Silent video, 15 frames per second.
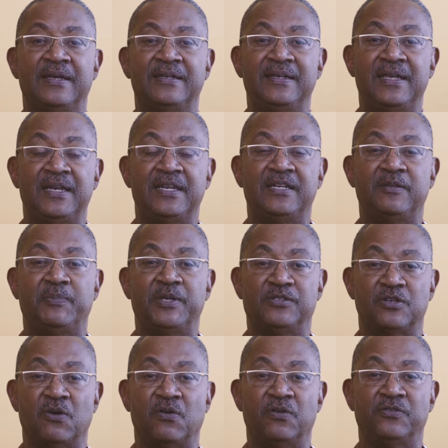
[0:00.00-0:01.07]
needed to be
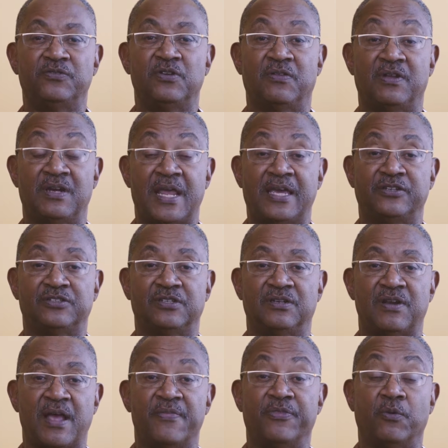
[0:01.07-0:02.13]
told to the
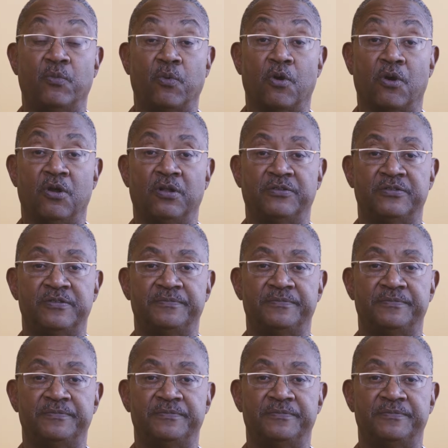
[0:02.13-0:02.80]
nation and the world.